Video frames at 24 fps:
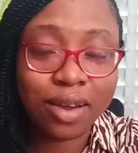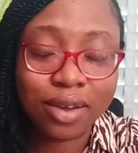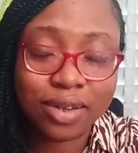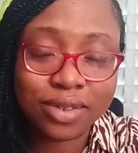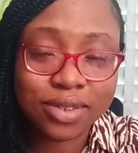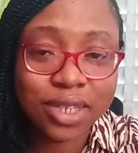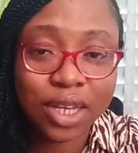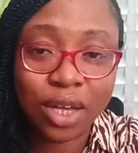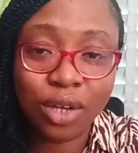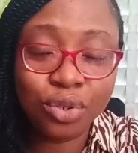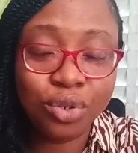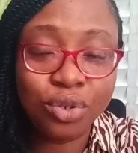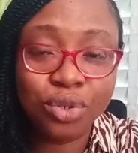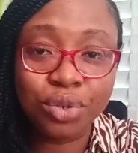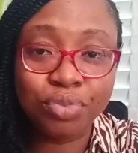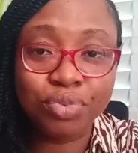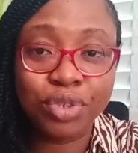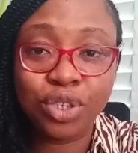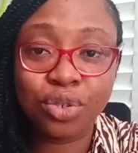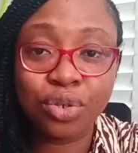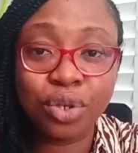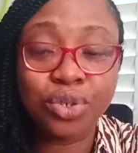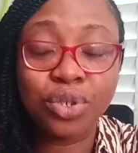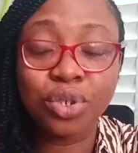tell you the
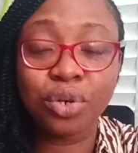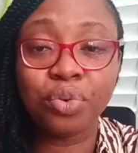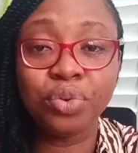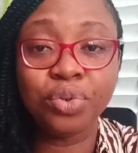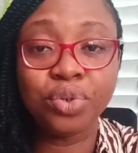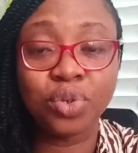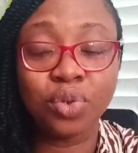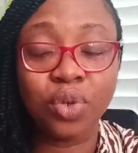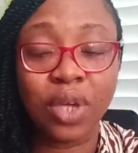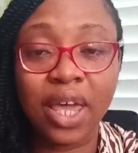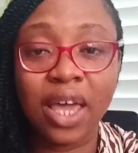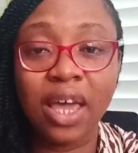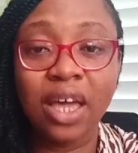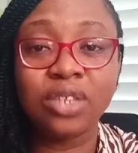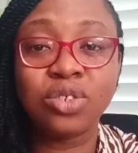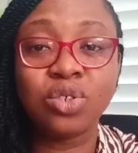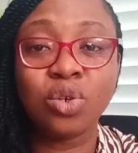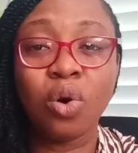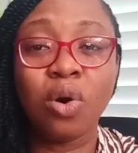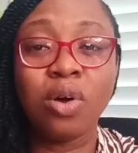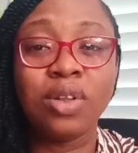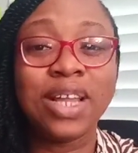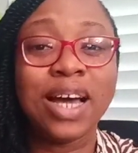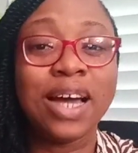results you're going to get,
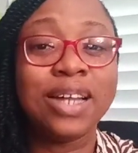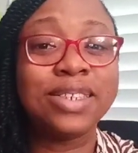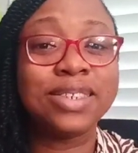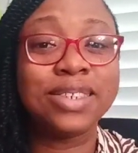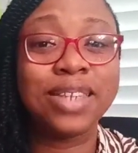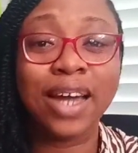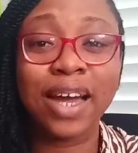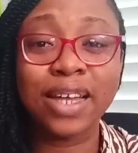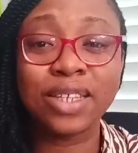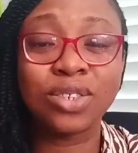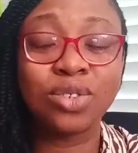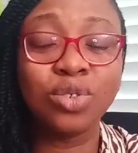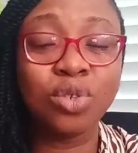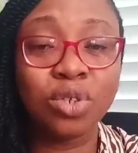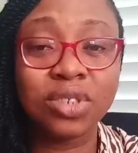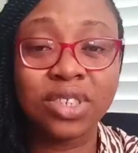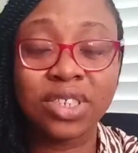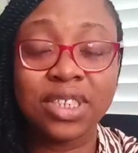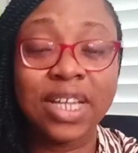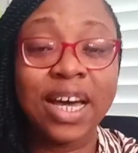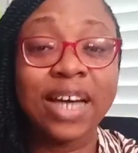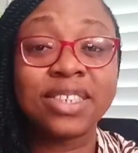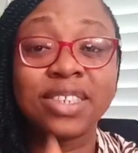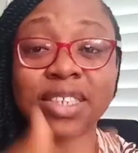or that's
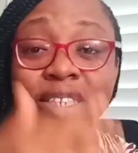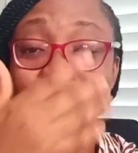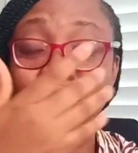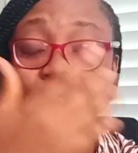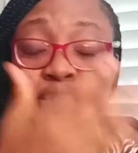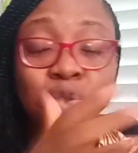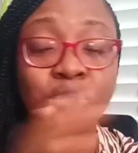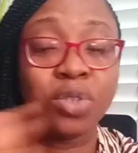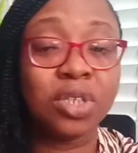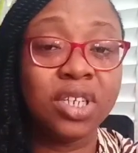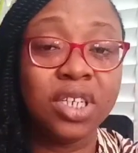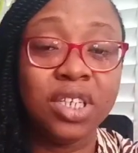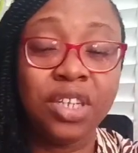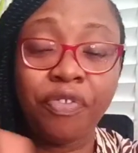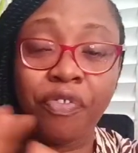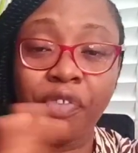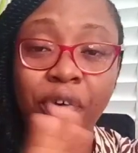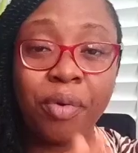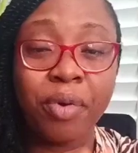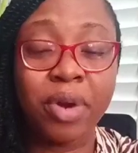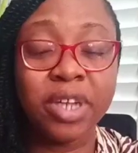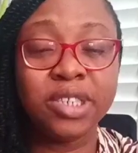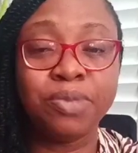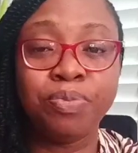a totally
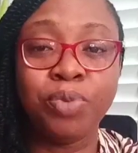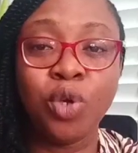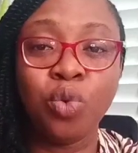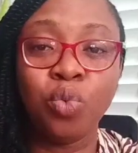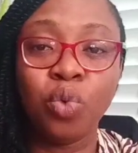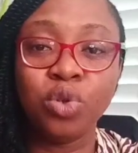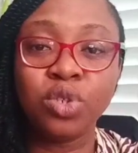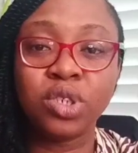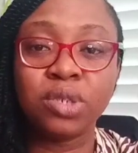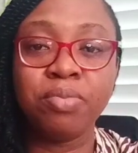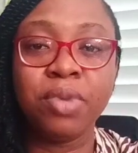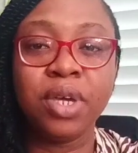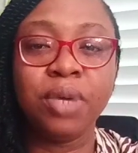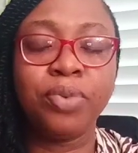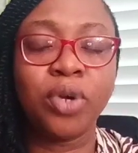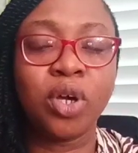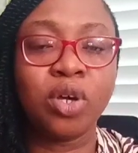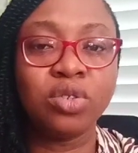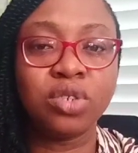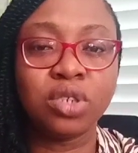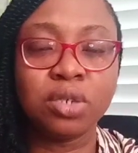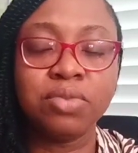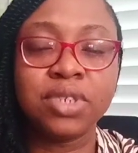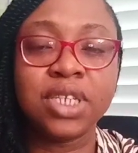different recipe you want to make,
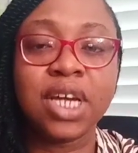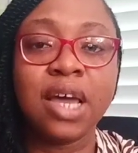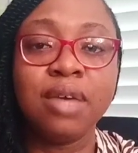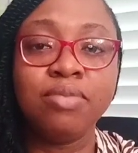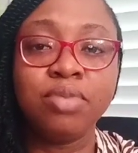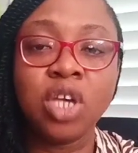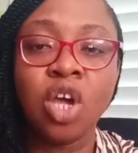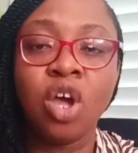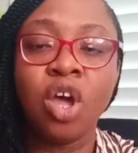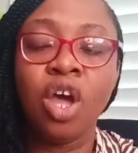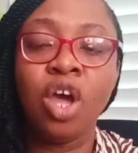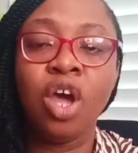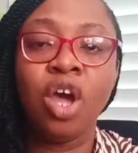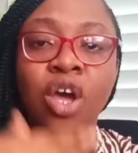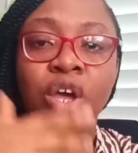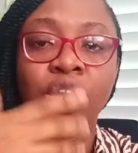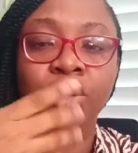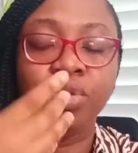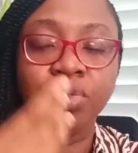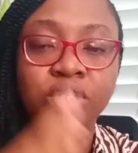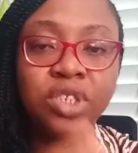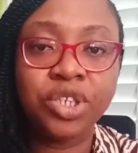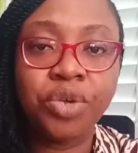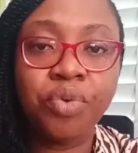because sometimes
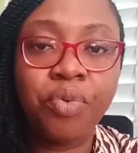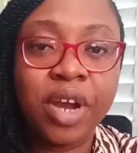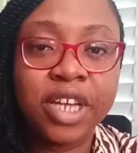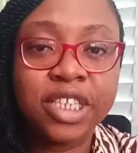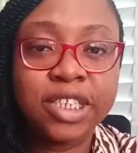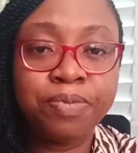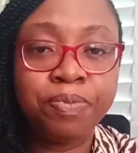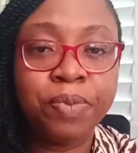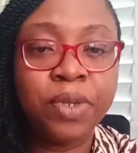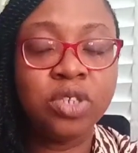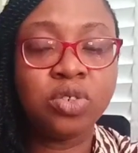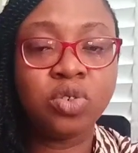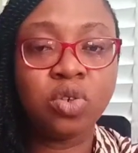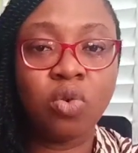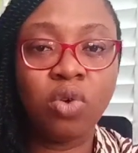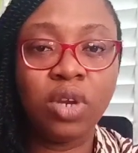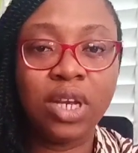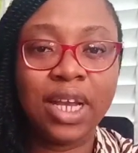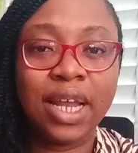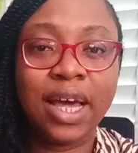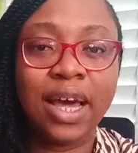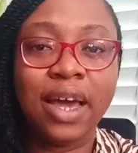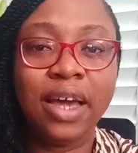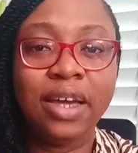you see recipes
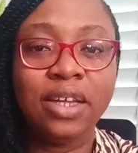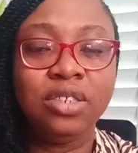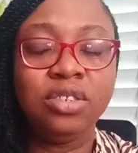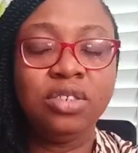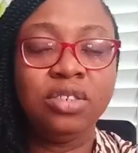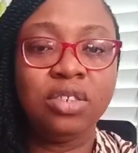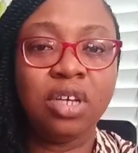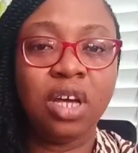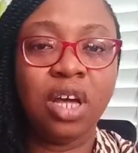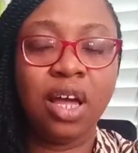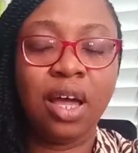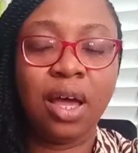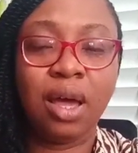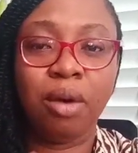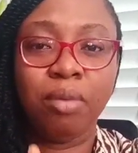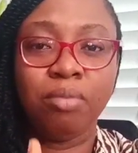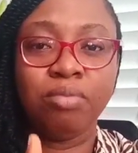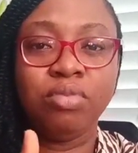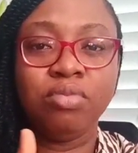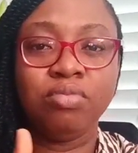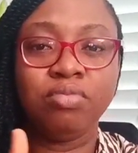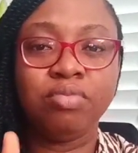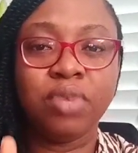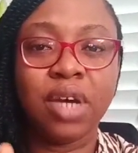online
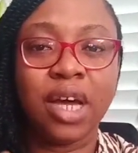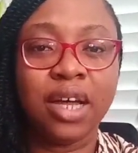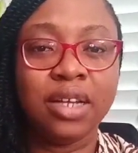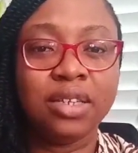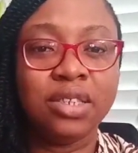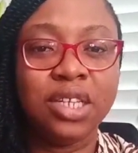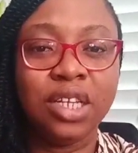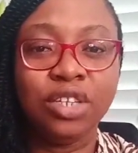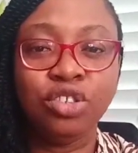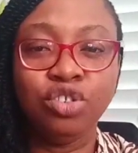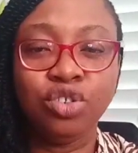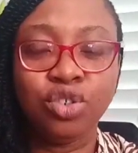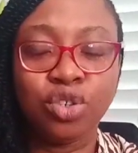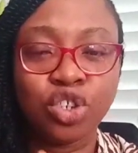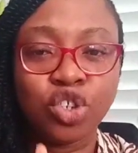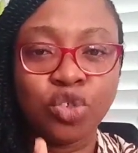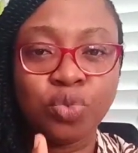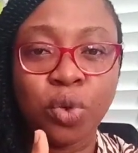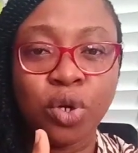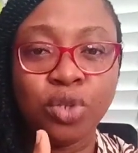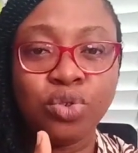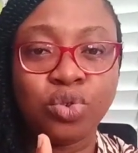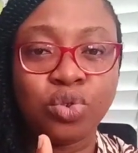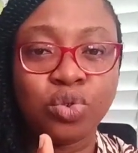and then you just
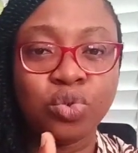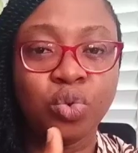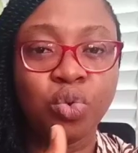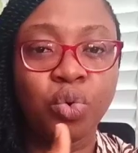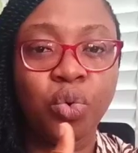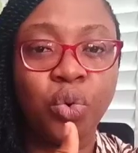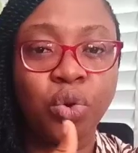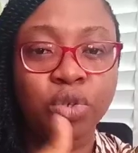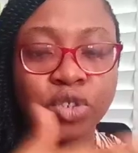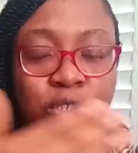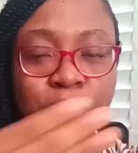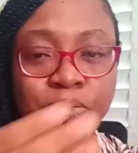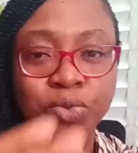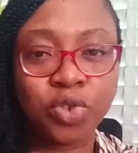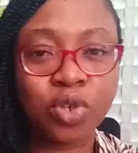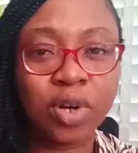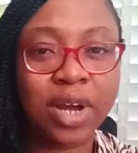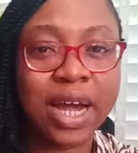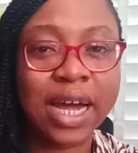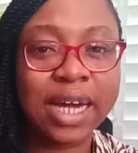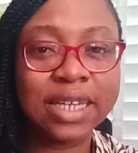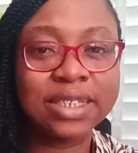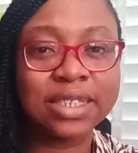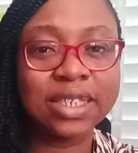want to
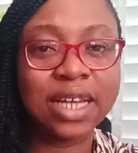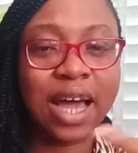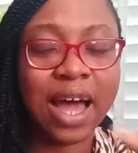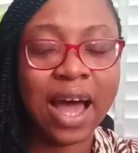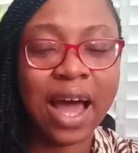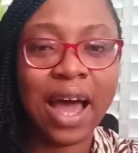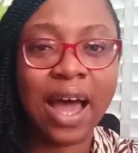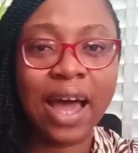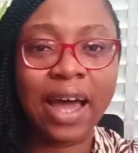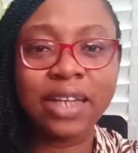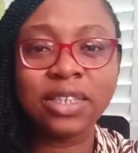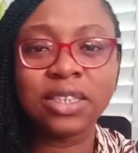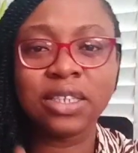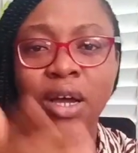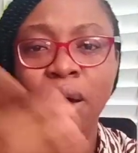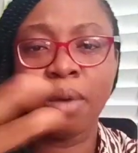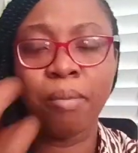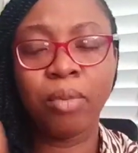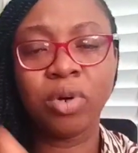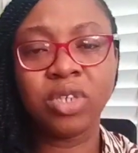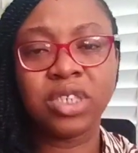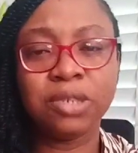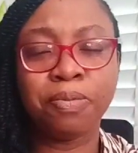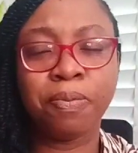subtract, add,
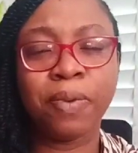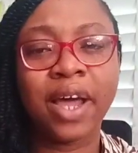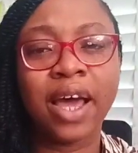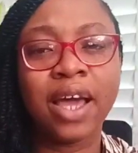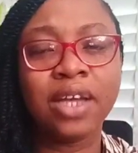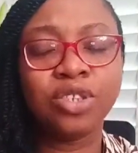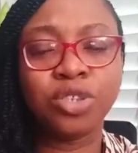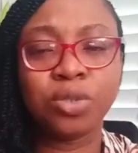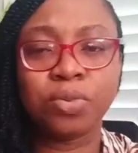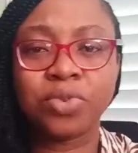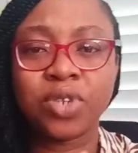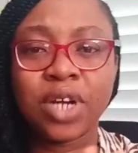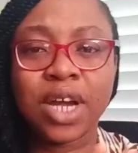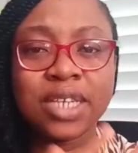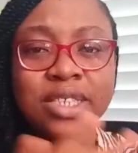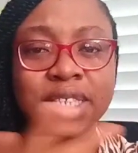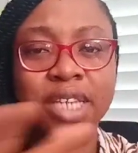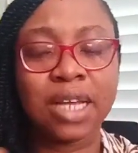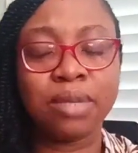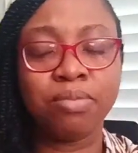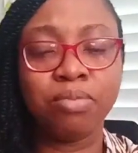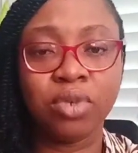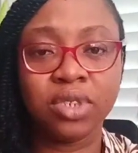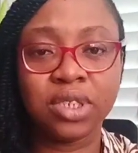multiply, subtract,
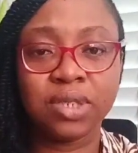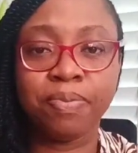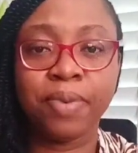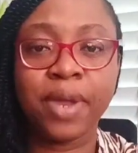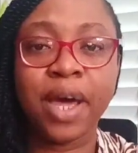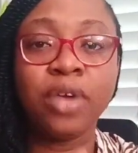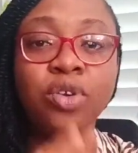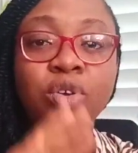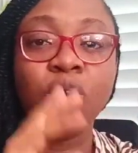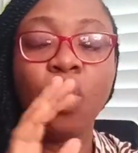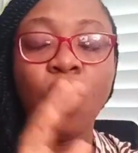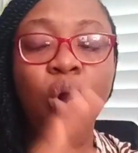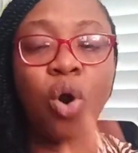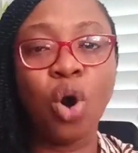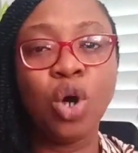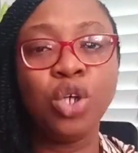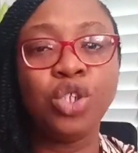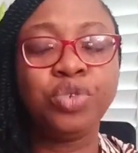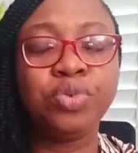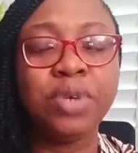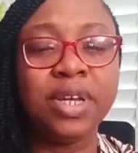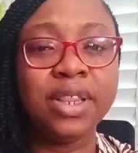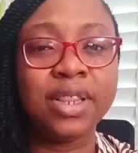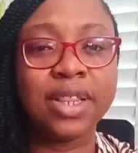add, multiply. You're
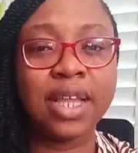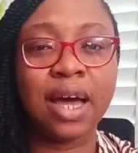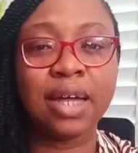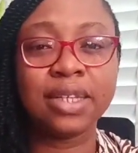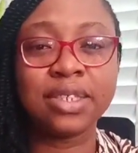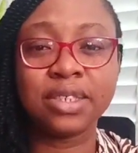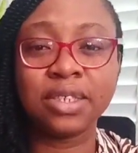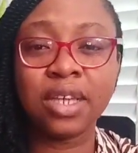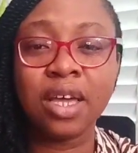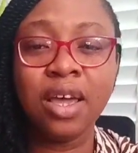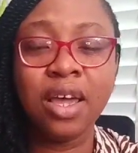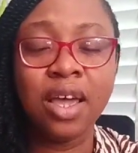altering that